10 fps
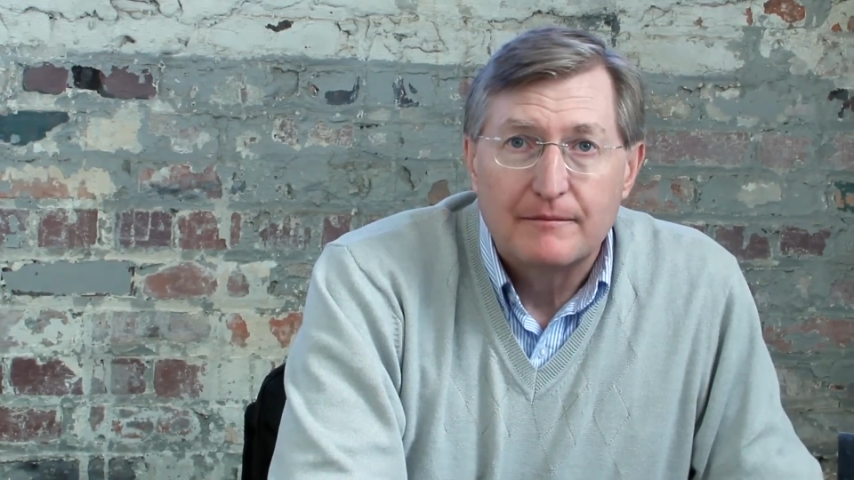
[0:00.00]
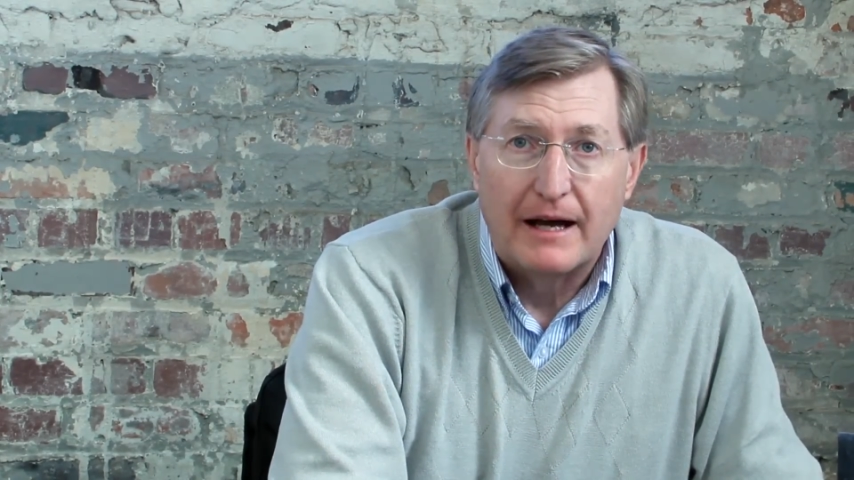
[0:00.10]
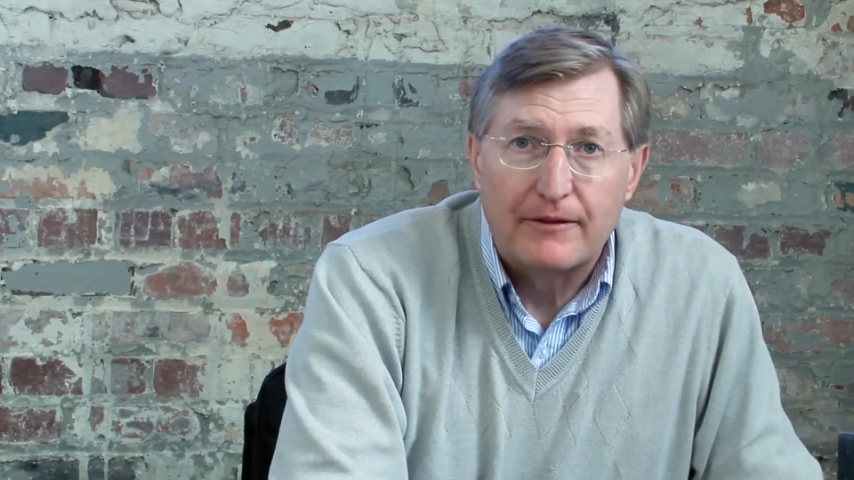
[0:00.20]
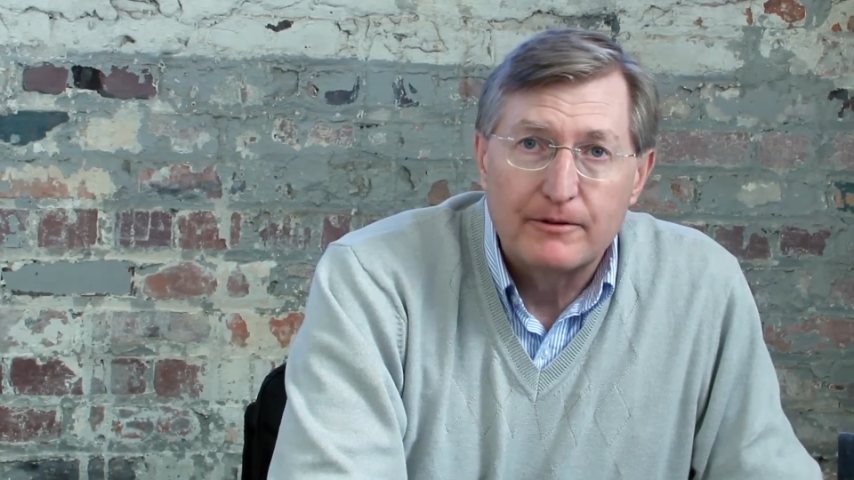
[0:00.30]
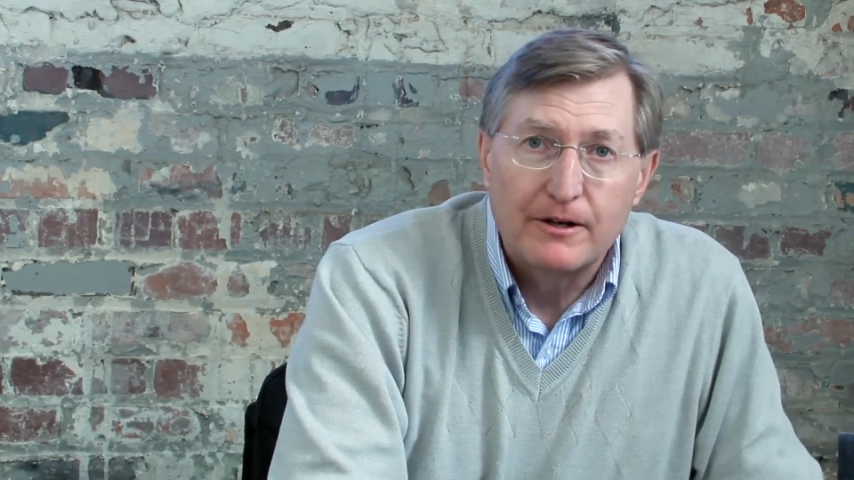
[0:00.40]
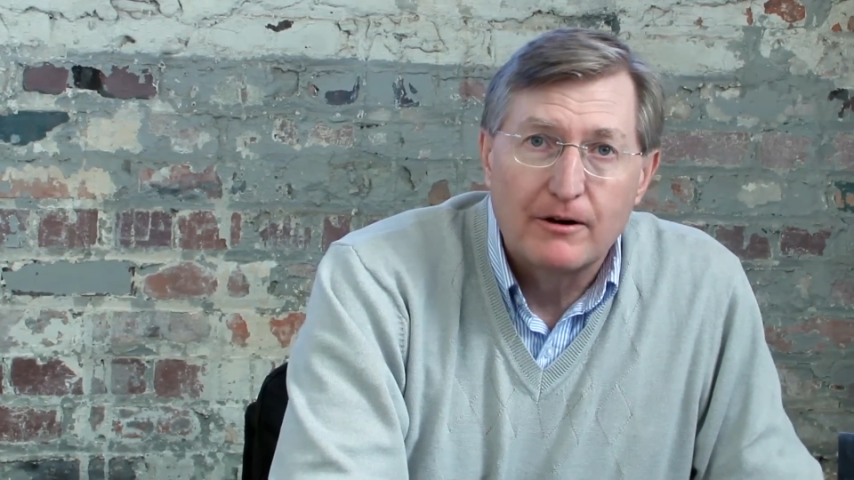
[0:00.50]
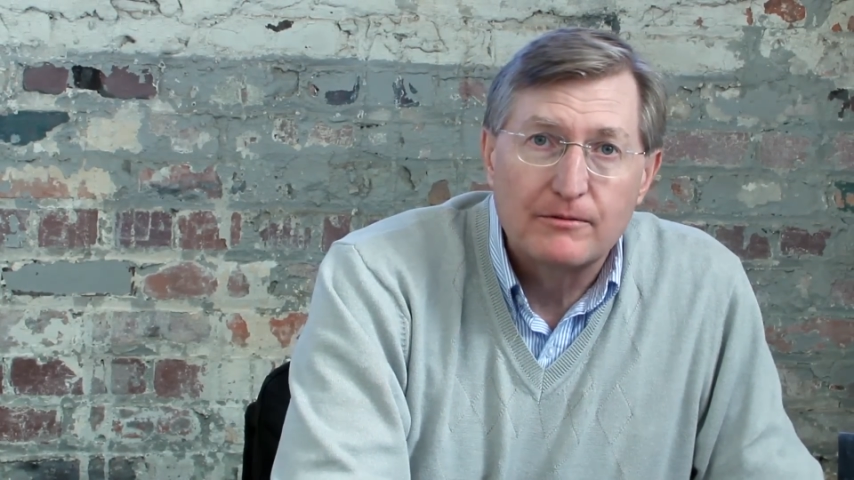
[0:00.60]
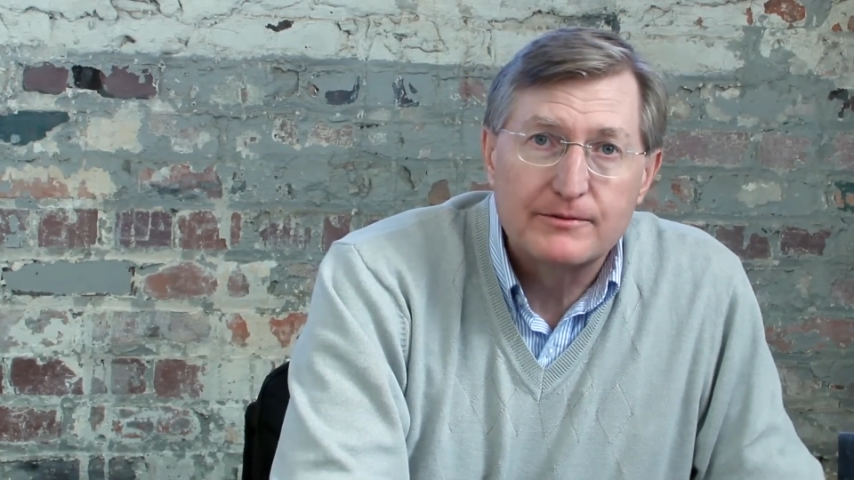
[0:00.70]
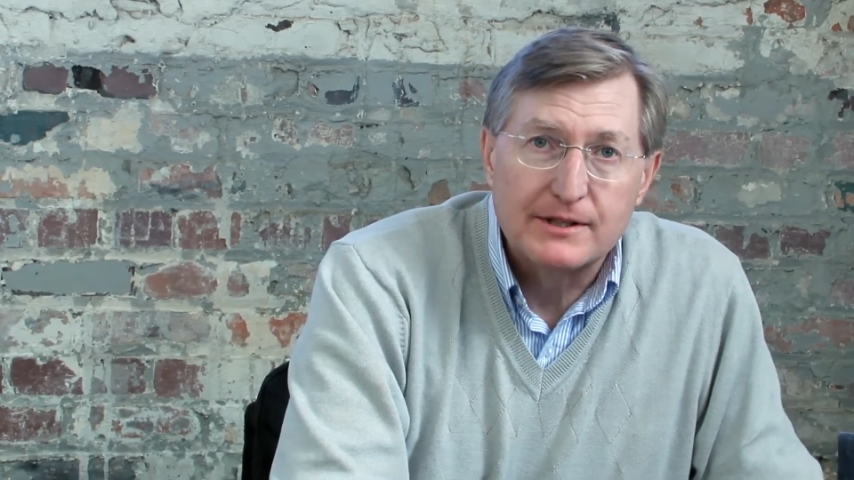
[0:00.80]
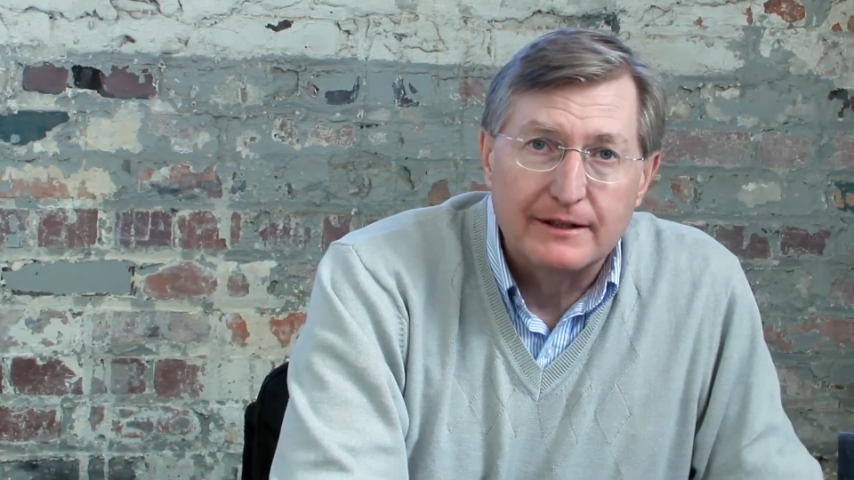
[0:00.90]
my
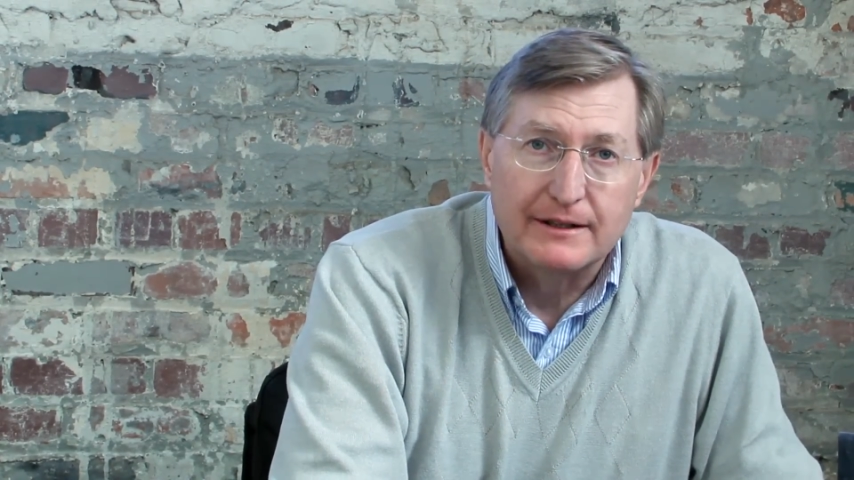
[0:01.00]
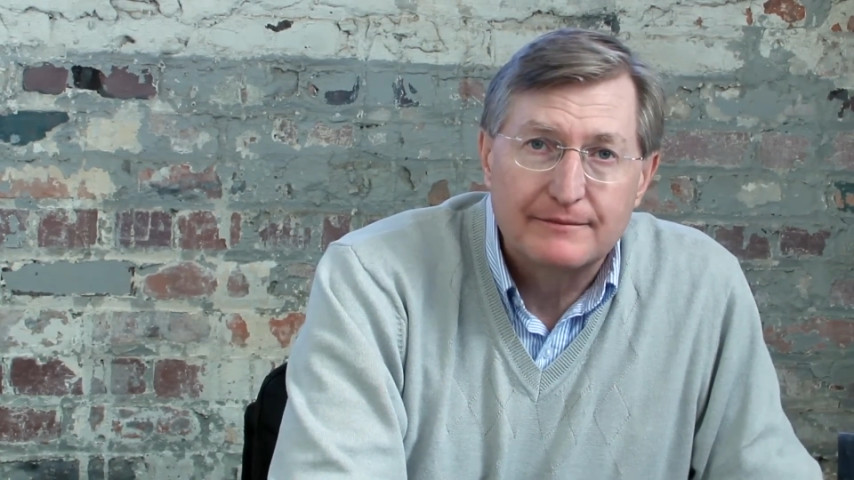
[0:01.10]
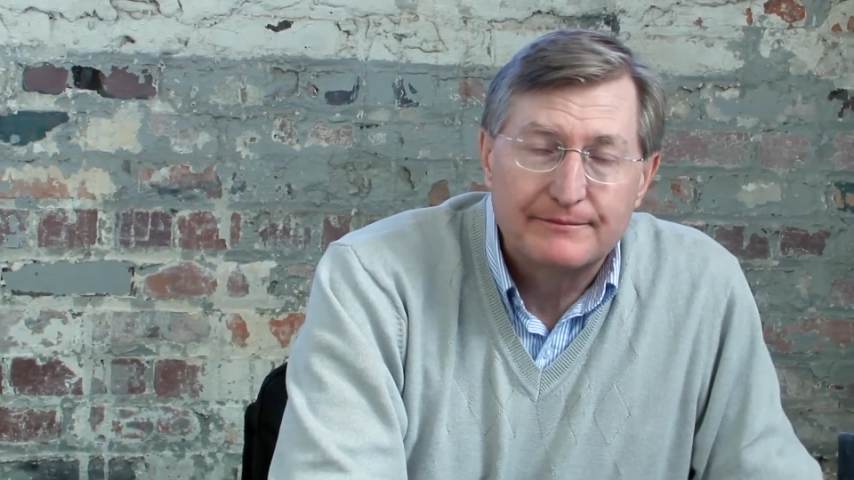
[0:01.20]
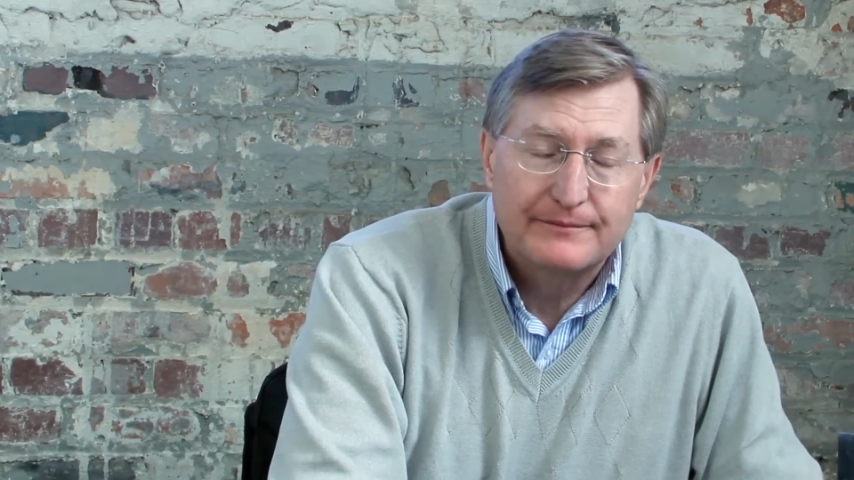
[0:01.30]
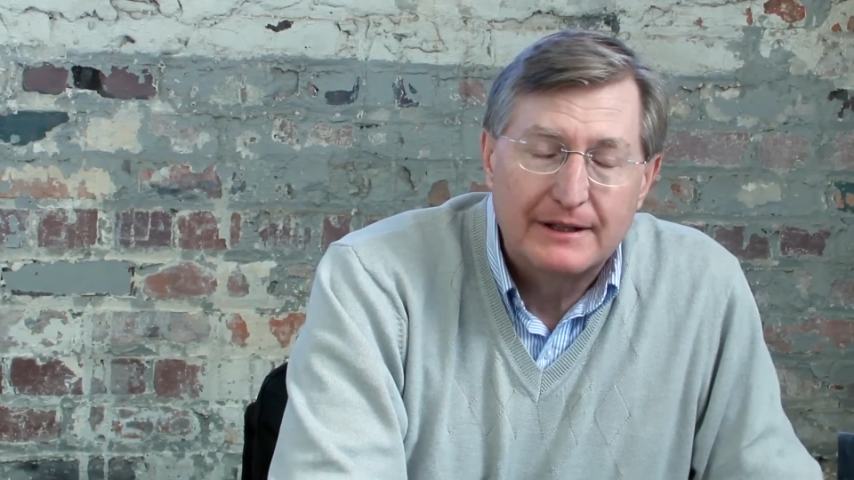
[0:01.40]
3-year-old son,